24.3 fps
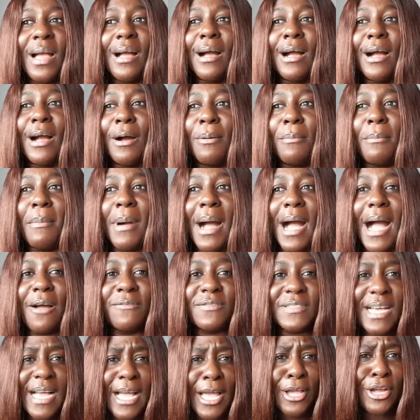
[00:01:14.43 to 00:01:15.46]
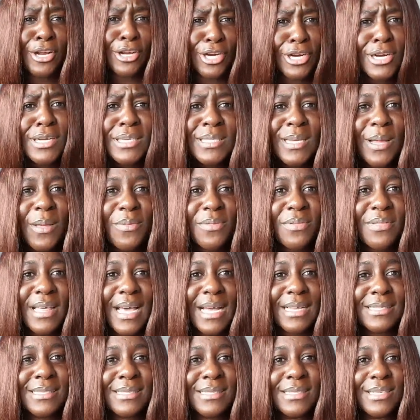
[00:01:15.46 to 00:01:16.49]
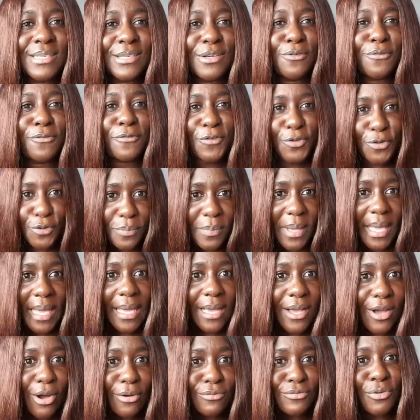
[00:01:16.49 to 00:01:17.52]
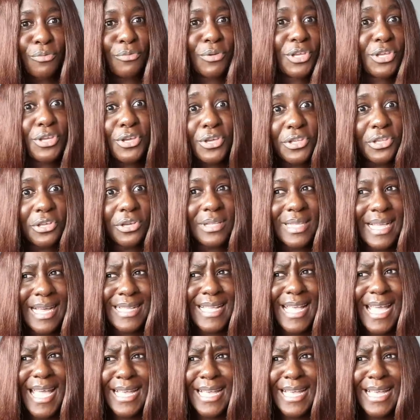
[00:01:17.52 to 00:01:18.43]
um, after I heard that the filming of the reunion had